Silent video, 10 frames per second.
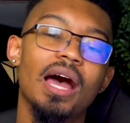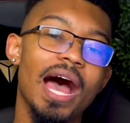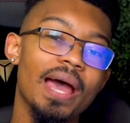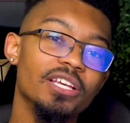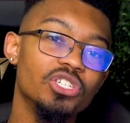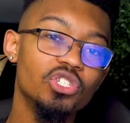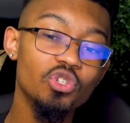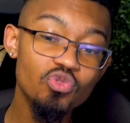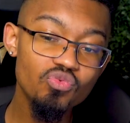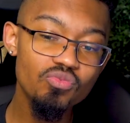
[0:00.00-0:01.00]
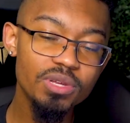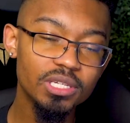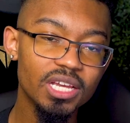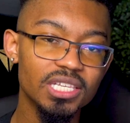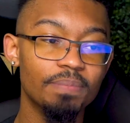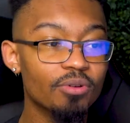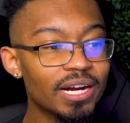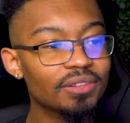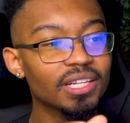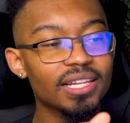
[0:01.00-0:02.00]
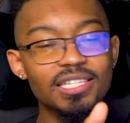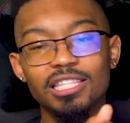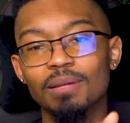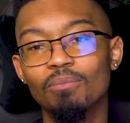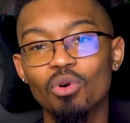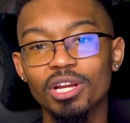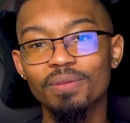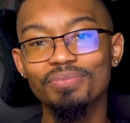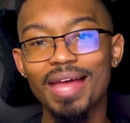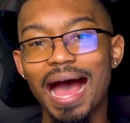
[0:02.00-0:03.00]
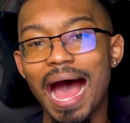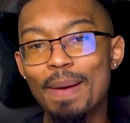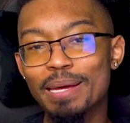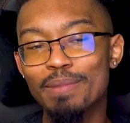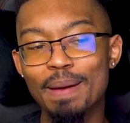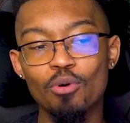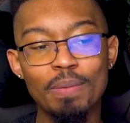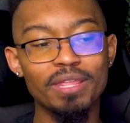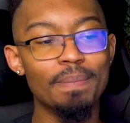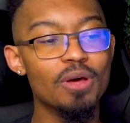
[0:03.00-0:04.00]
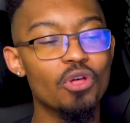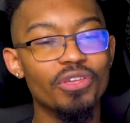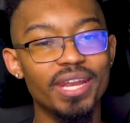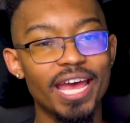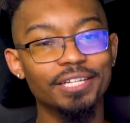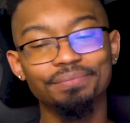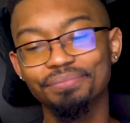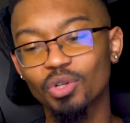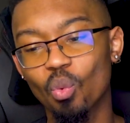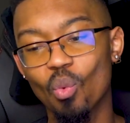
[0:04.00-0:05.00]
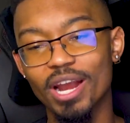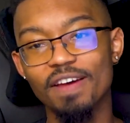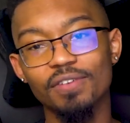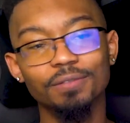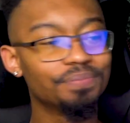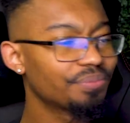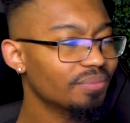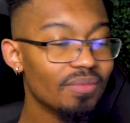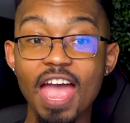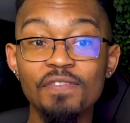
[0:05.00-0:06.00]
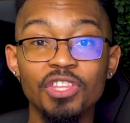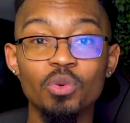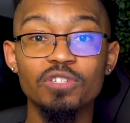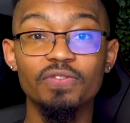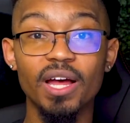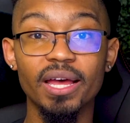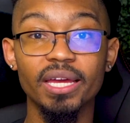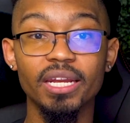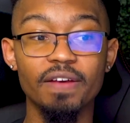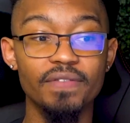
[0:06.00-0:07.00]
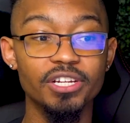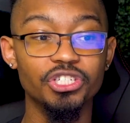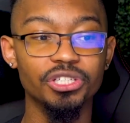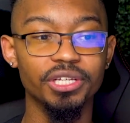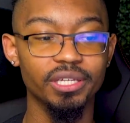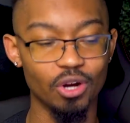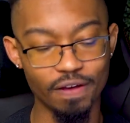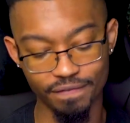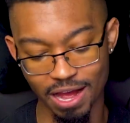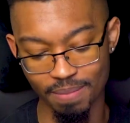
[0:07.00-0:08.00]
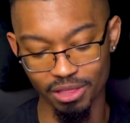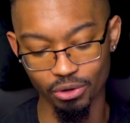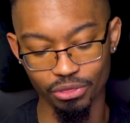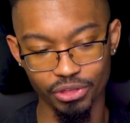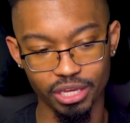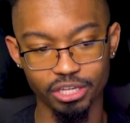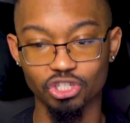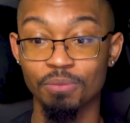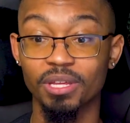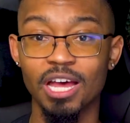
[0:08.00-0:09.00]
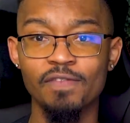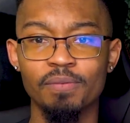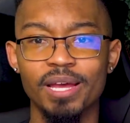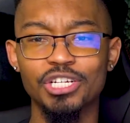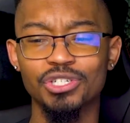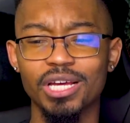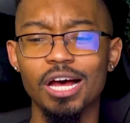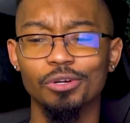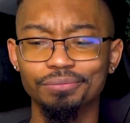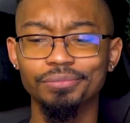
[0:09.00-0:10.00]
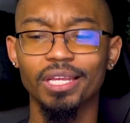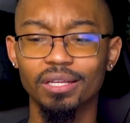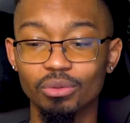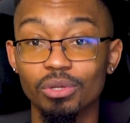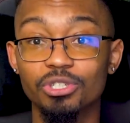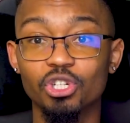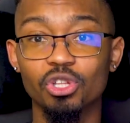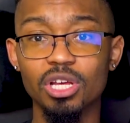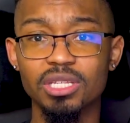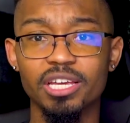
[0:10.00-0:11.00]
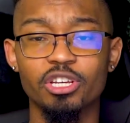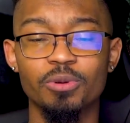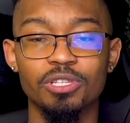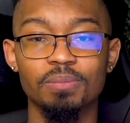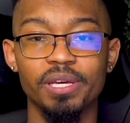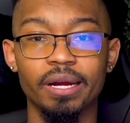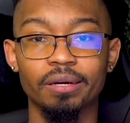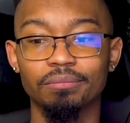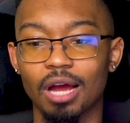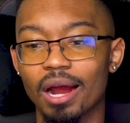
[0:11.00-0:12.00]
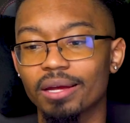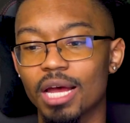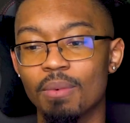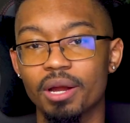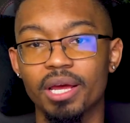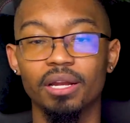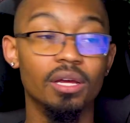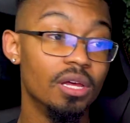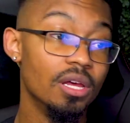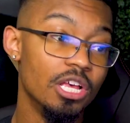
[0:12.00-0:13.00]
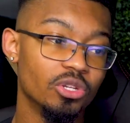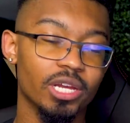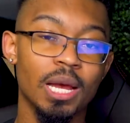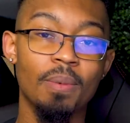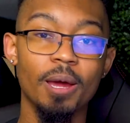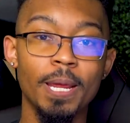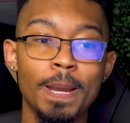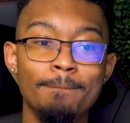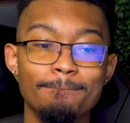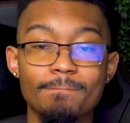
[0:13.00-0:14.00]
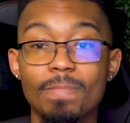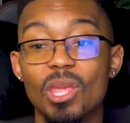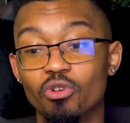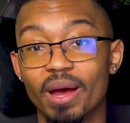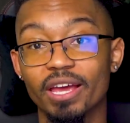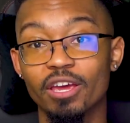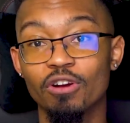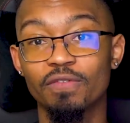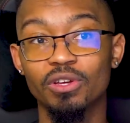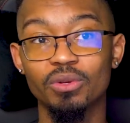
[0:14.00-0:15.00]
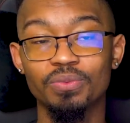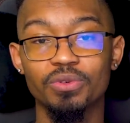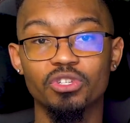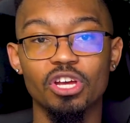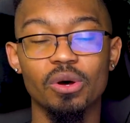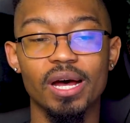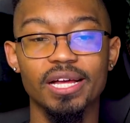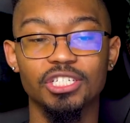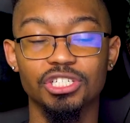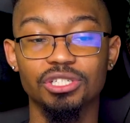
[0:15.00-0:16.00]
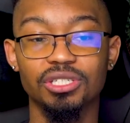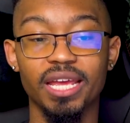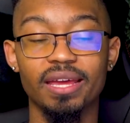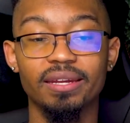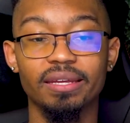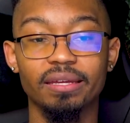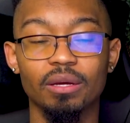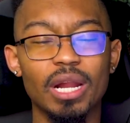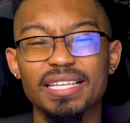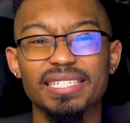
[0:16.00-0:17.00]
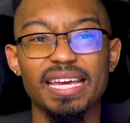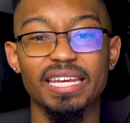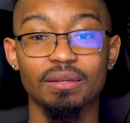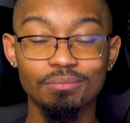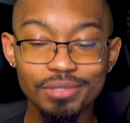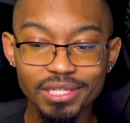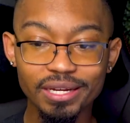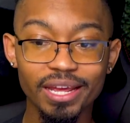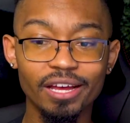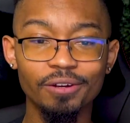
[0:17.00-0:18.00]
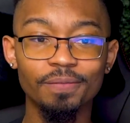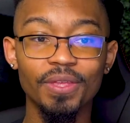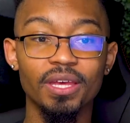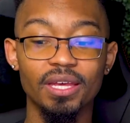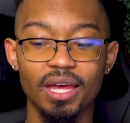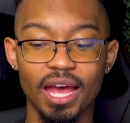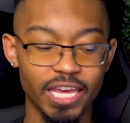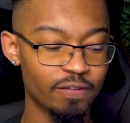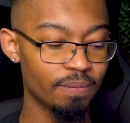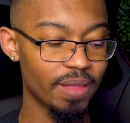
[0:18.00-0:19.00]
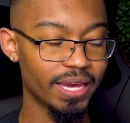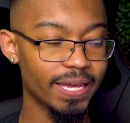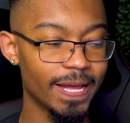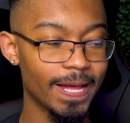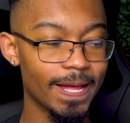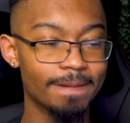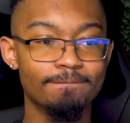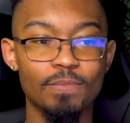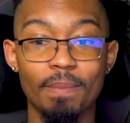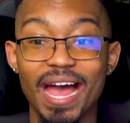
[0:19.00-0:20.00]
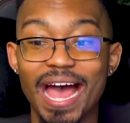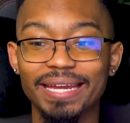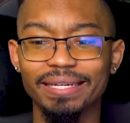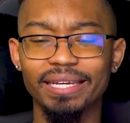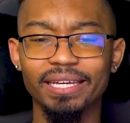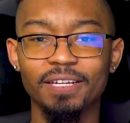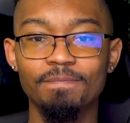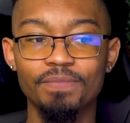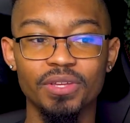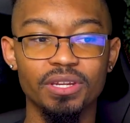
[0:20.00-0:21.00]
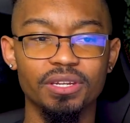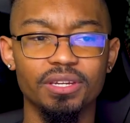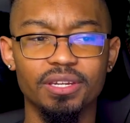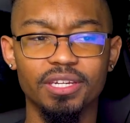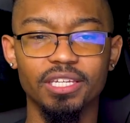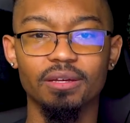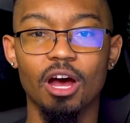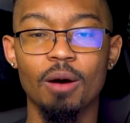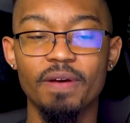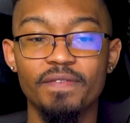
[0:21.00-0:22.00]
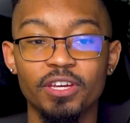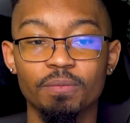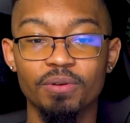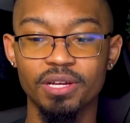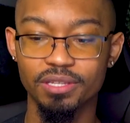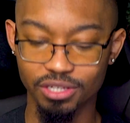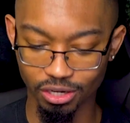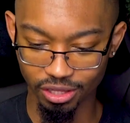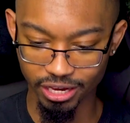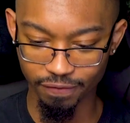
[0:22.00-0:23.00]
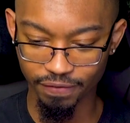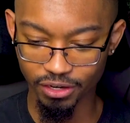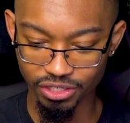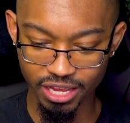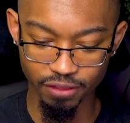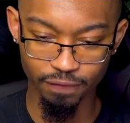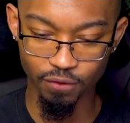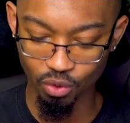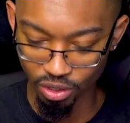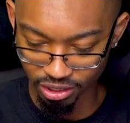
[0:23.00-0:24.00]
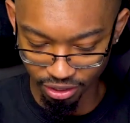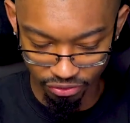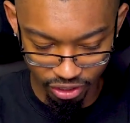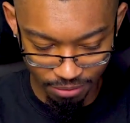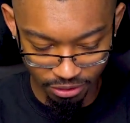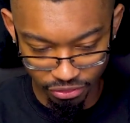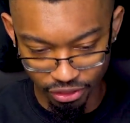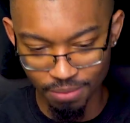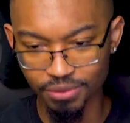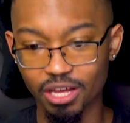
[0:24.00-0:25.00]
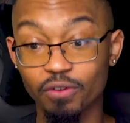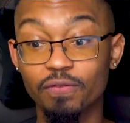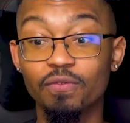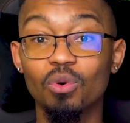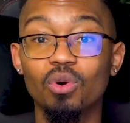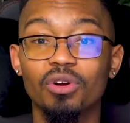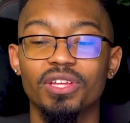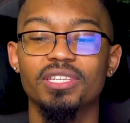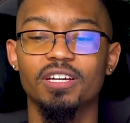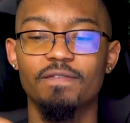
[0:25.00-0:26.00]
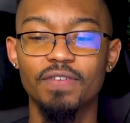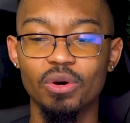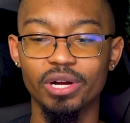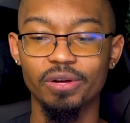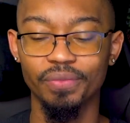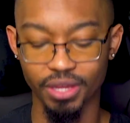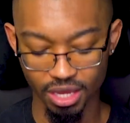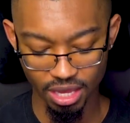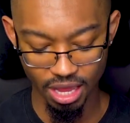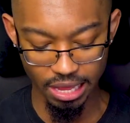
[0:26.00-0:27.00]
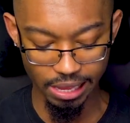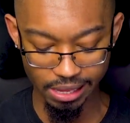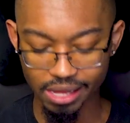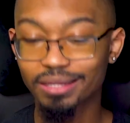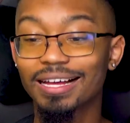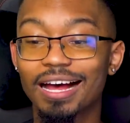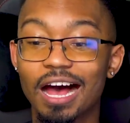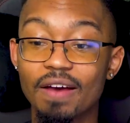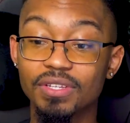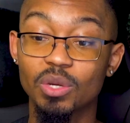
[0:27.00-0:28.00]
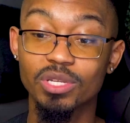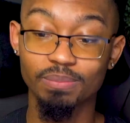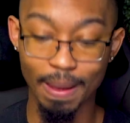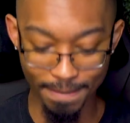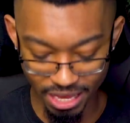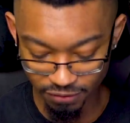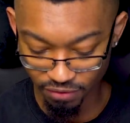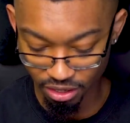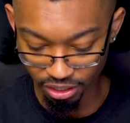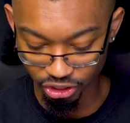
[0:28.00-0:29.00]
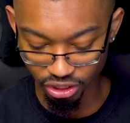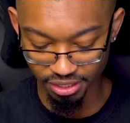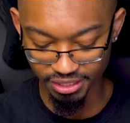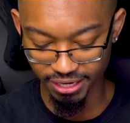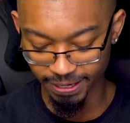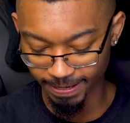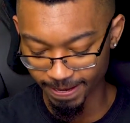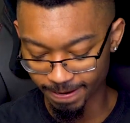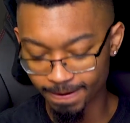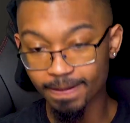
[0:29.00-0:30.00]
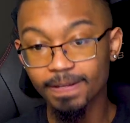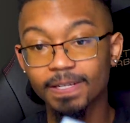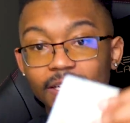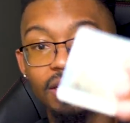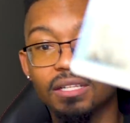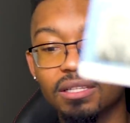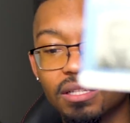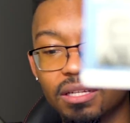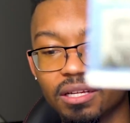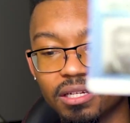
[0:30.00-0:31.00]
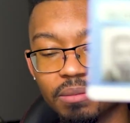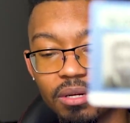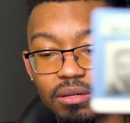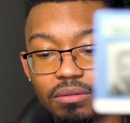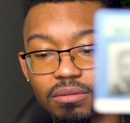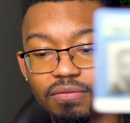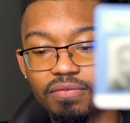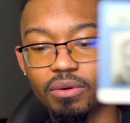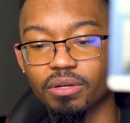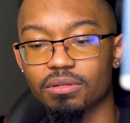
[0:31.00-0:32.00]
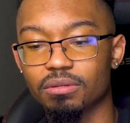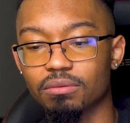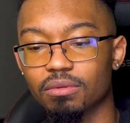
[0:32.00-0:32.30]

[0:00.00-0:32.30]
I assume it's because they print out the list in the morning. I made my appointment in the middle of the day. Whatever. Everything was fine. Eventually, I found my little thingy, show them the confirmation. It's like, oh, well, sure looks like you're supposed to be here. All right, come on in. So I come on in, do my interview. So just sit down. I give them like my ID, all my fingerprints, lay your fingers down at the 4, get the thumb, the other 4, and they took a photo. Obviously it wasn't my best photo. Let you all see it again. Come on, focus.